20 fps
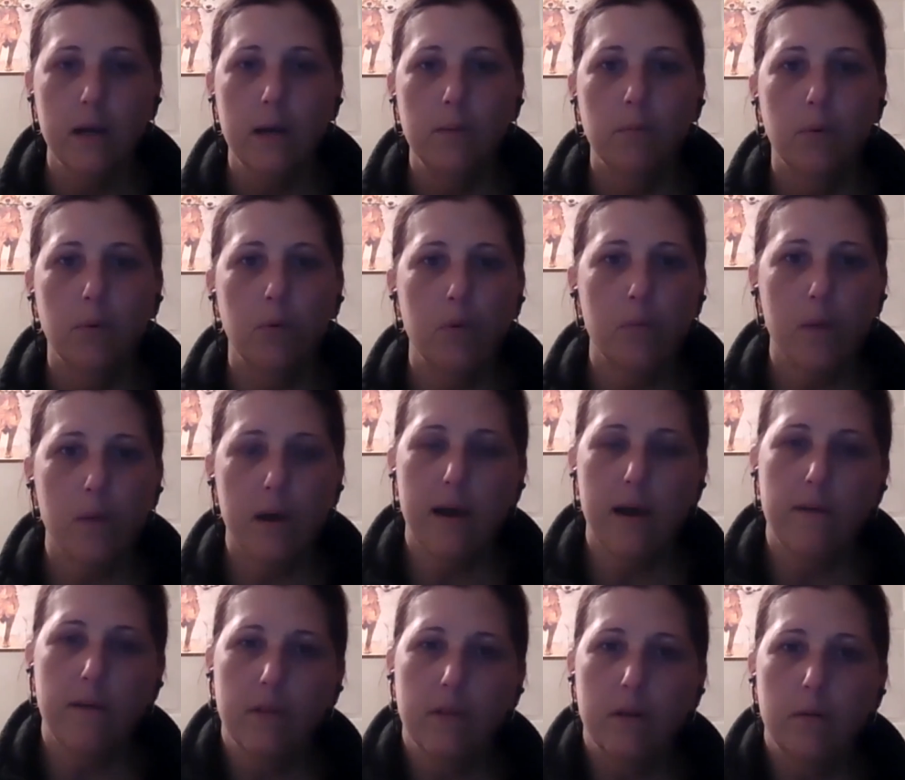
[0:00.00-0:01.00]
but we might
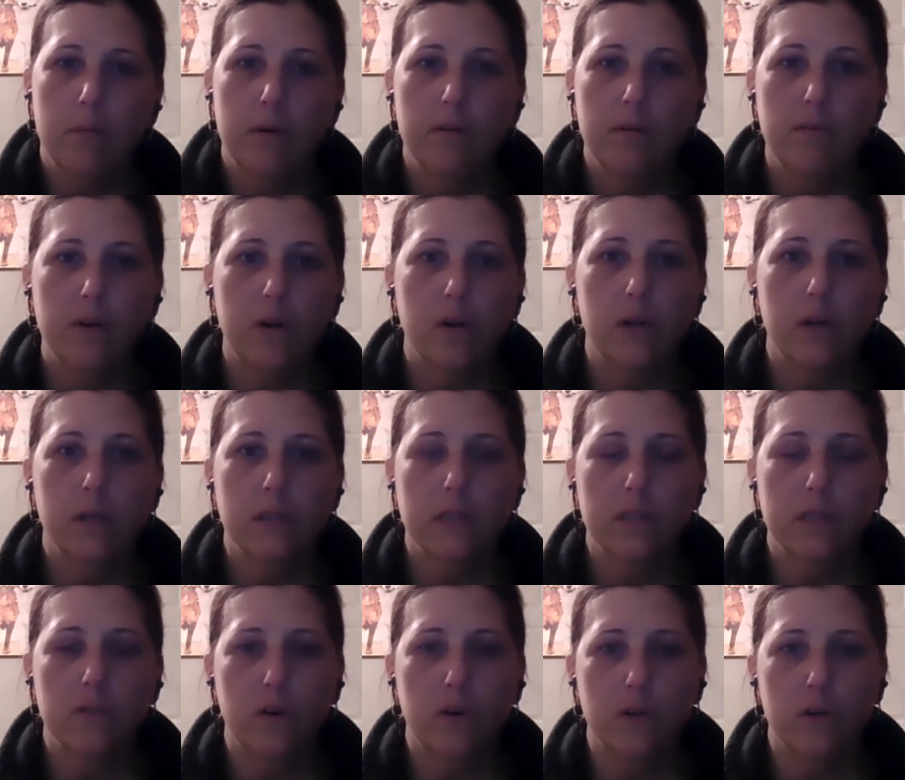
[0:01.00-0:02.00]
have a little bit of variance
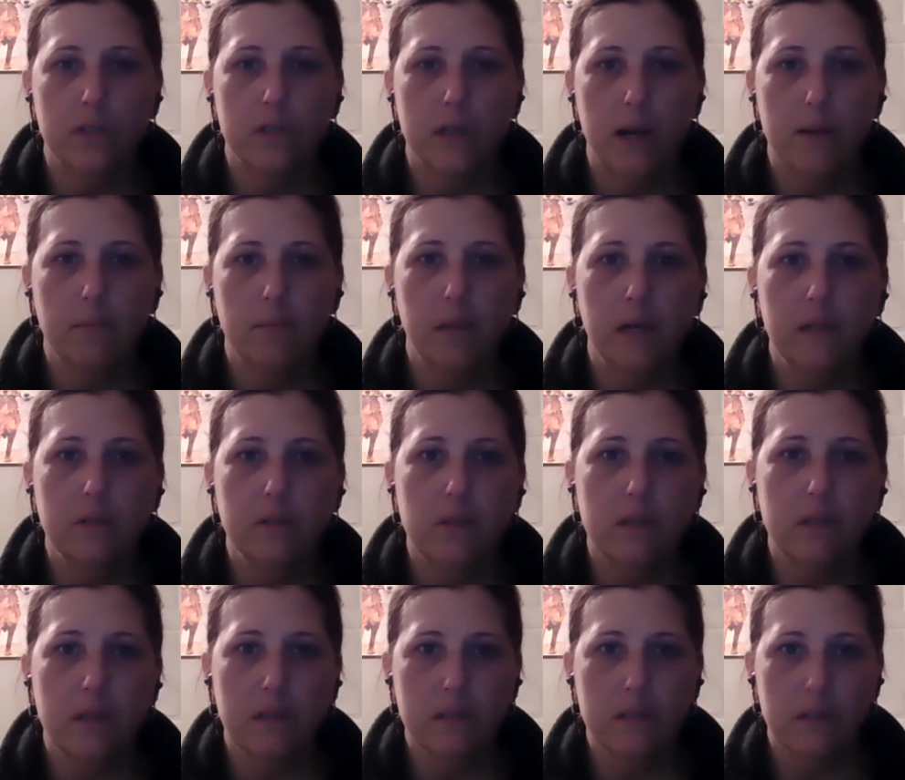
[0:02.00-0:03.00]
as far as timelines and
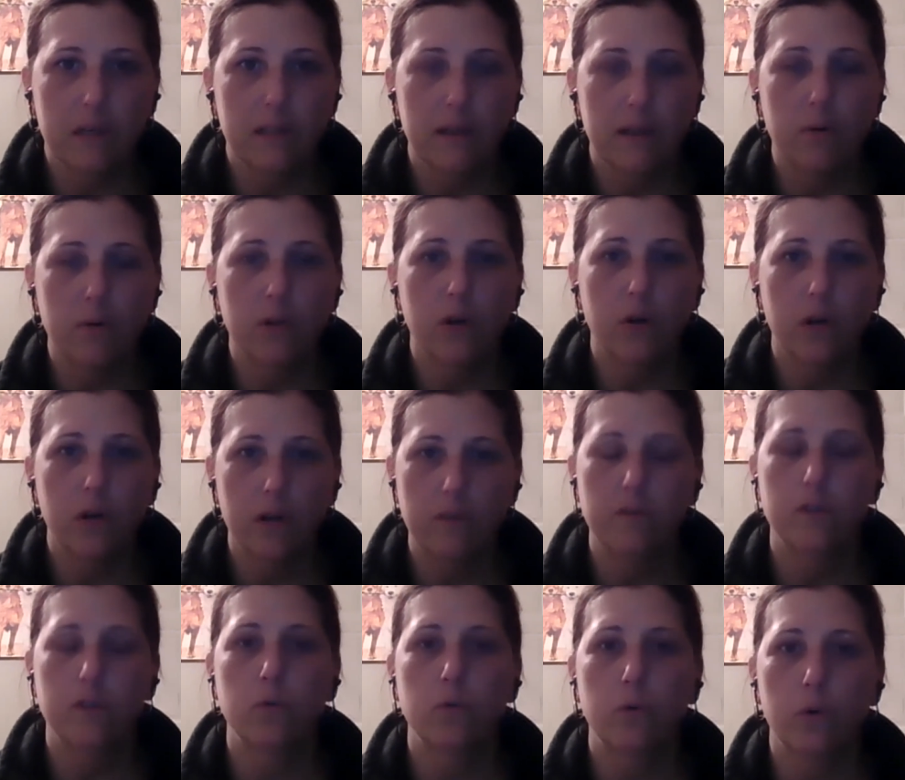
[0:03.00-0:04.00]
things like that with our
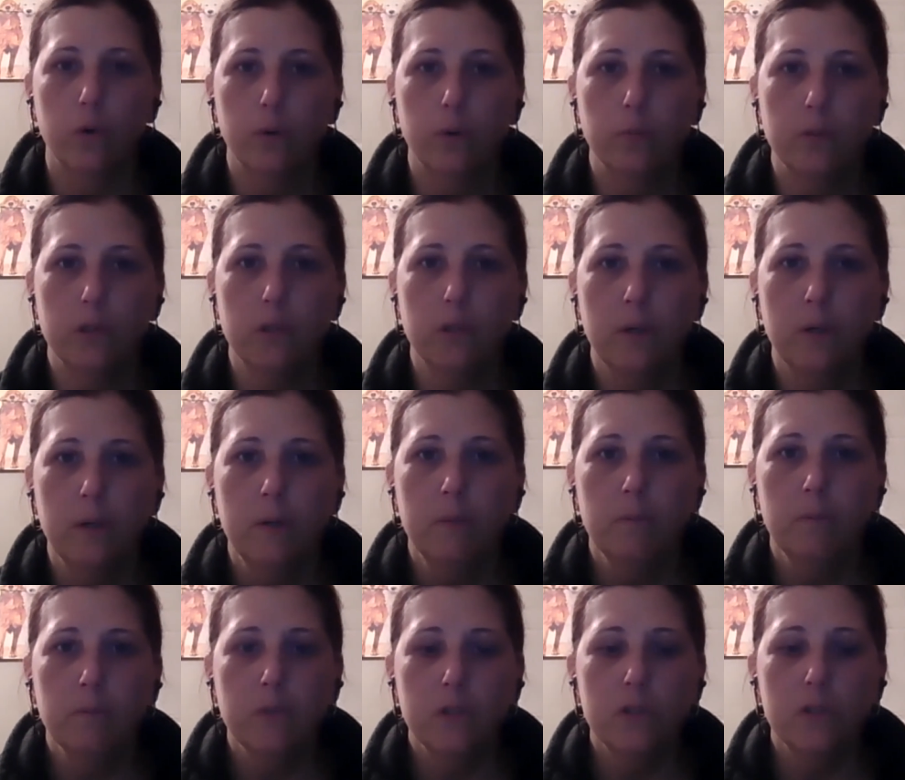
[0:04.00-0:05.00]
individual groups.
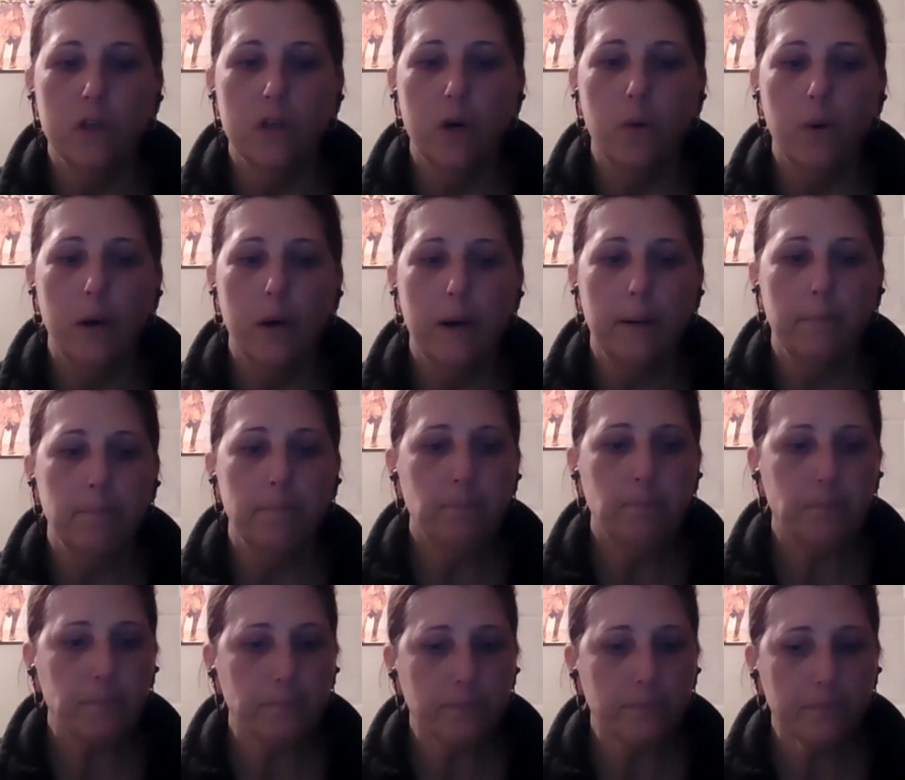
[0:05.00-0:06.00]
So I'm
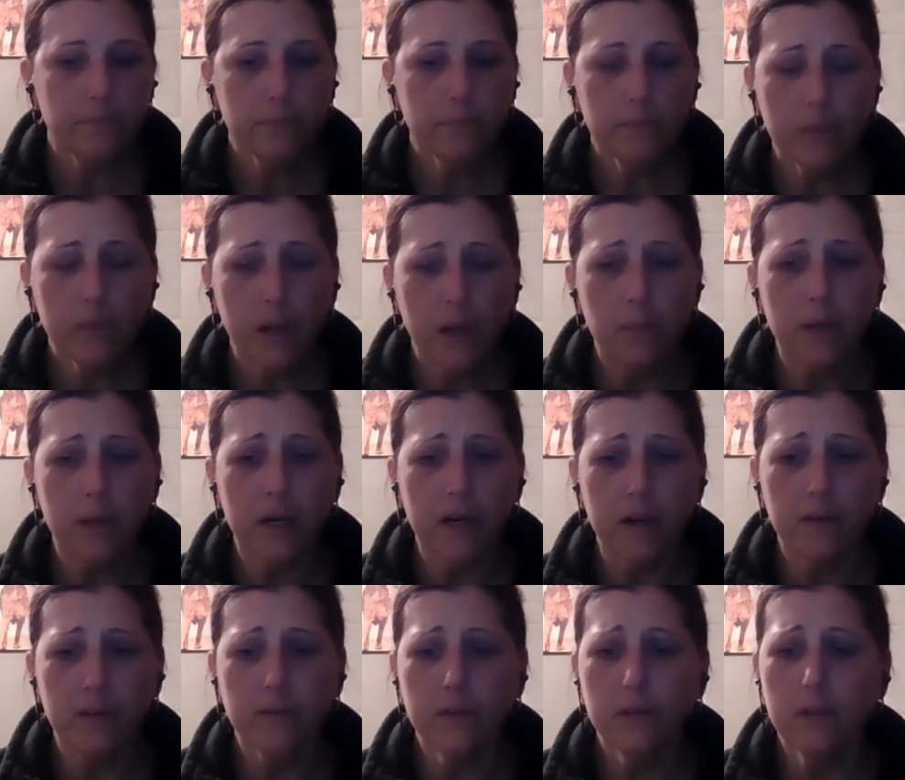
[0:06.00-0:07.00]
going to
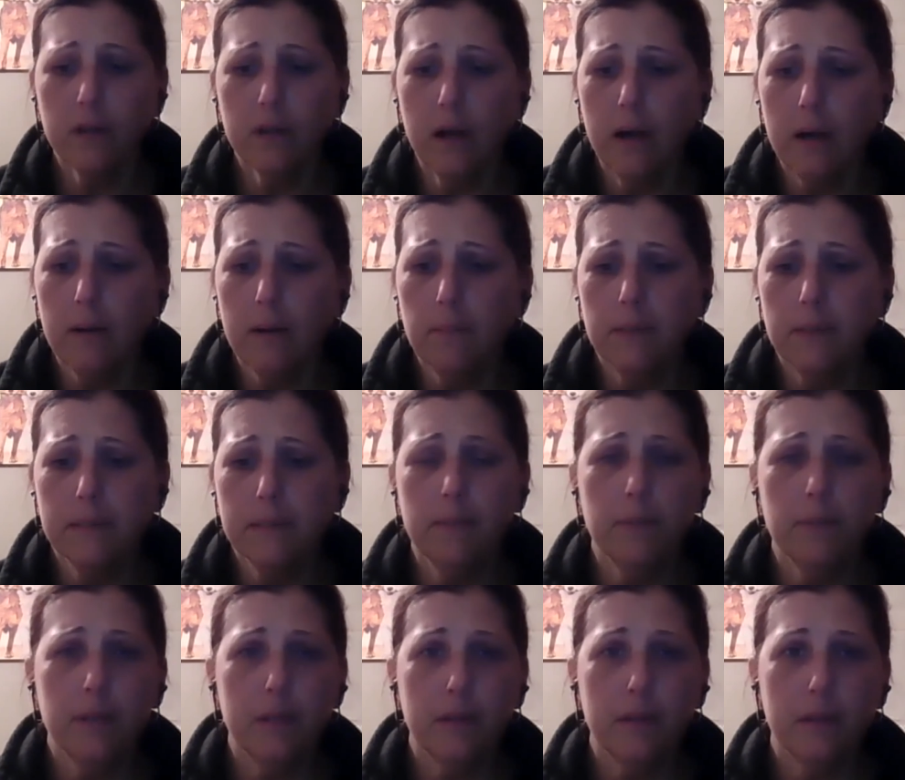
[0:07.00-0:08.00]
cover some
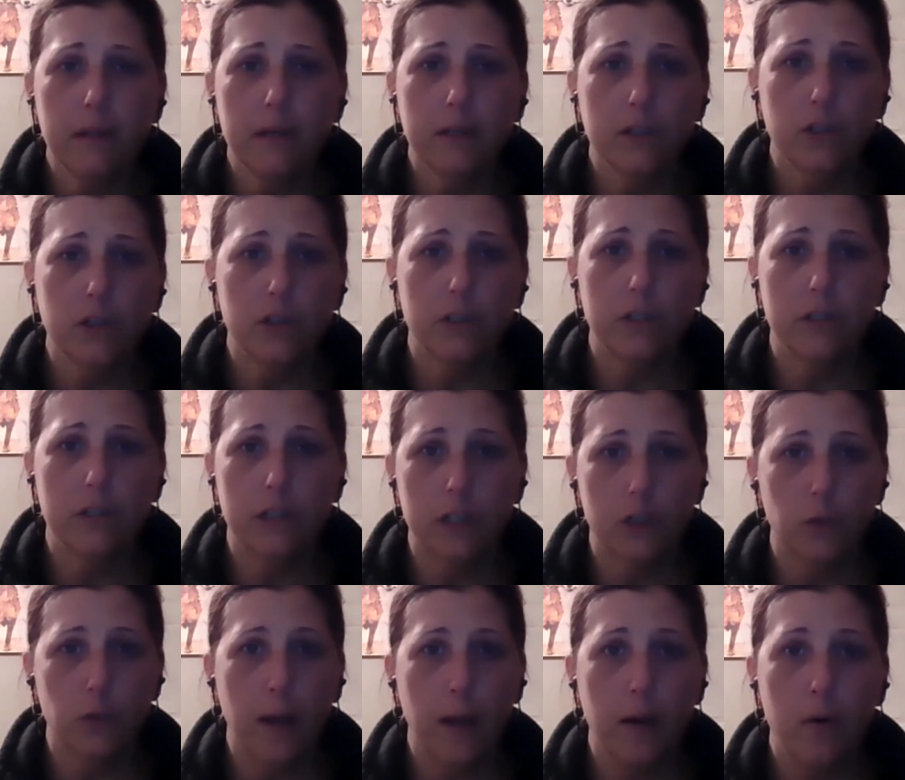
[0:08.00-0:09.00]
of the things just to
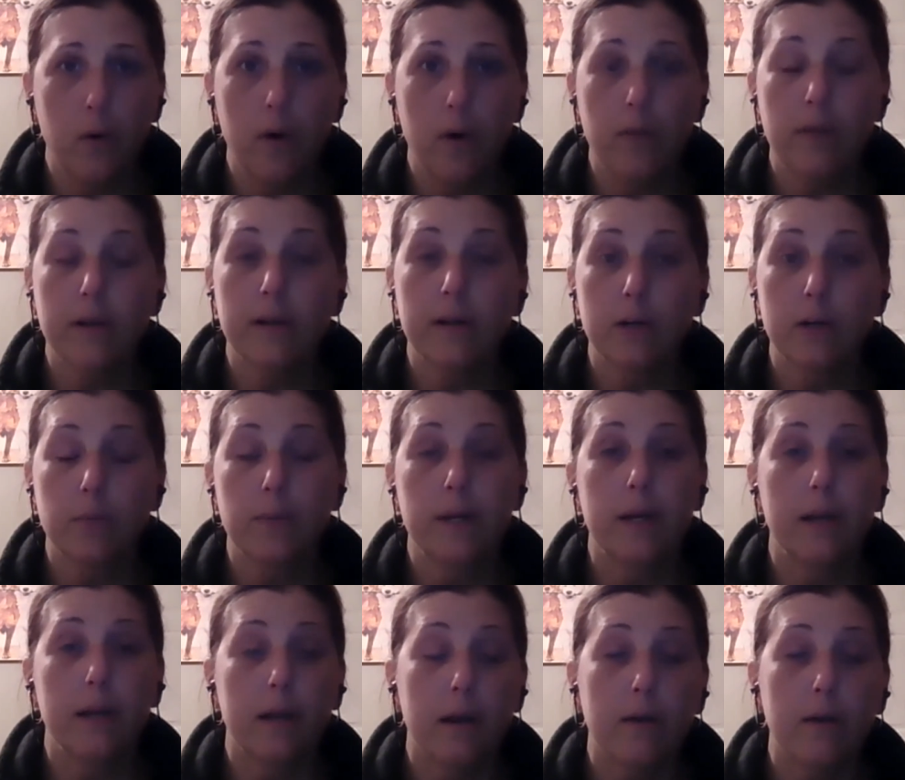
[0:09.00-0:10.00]
touch back on that Dr.
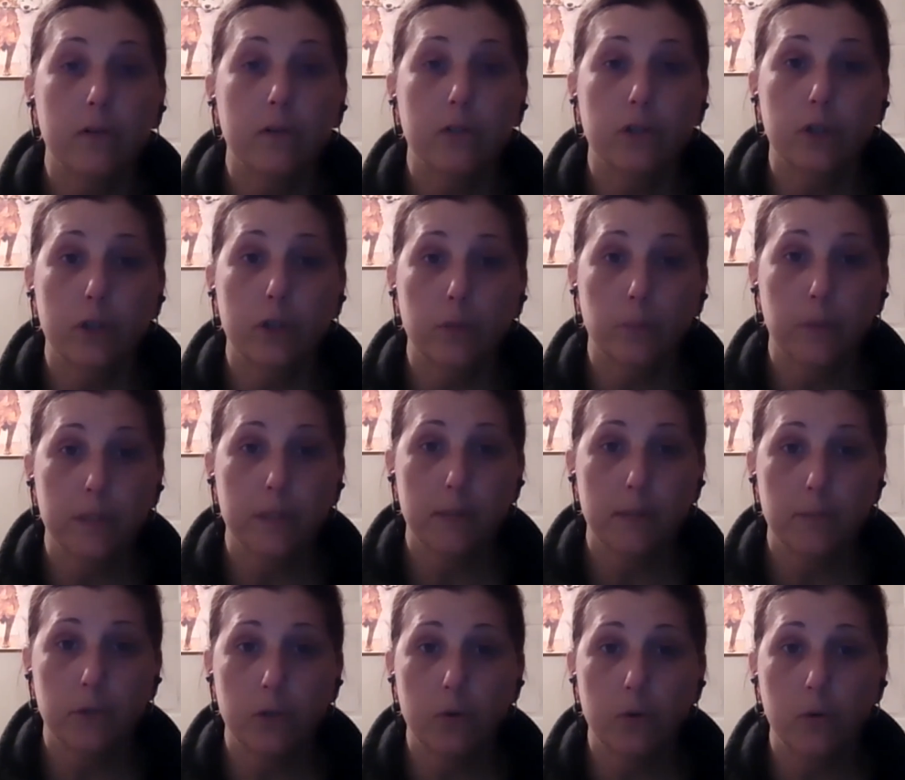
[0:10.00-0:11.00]
Benetti covered during the
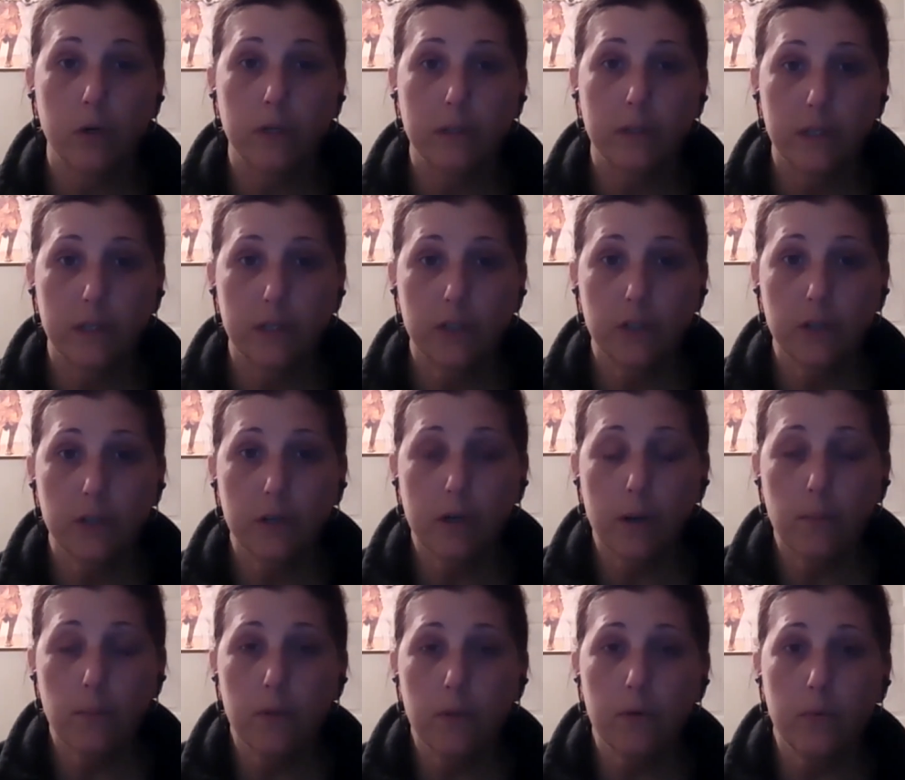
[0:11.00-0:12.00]
preceptor orientation a
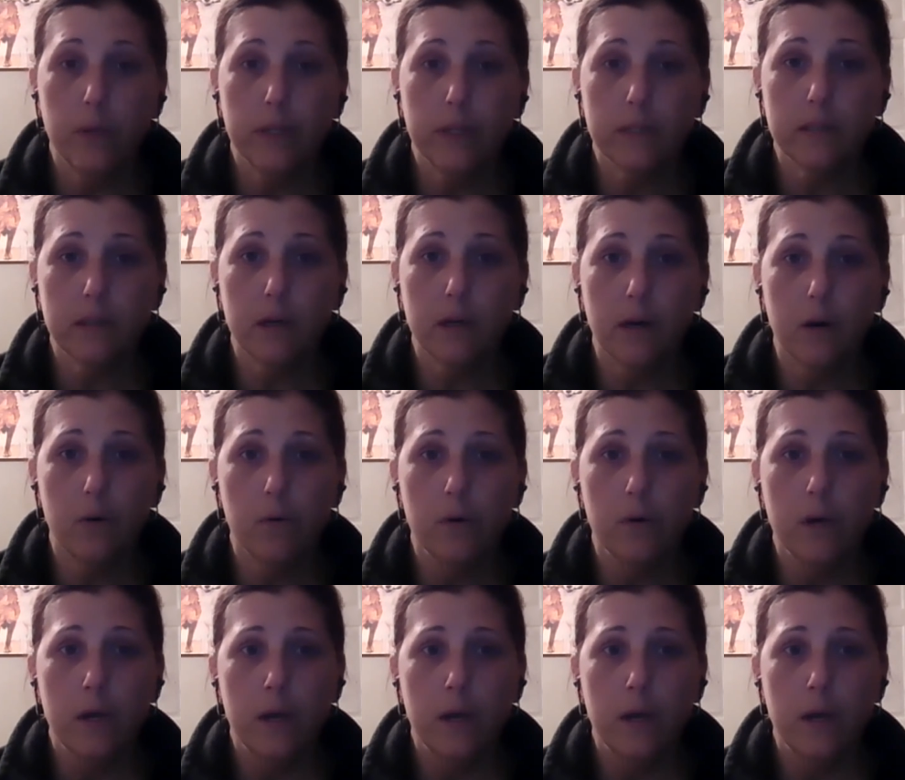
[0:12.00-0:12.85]
couple of weeks ago.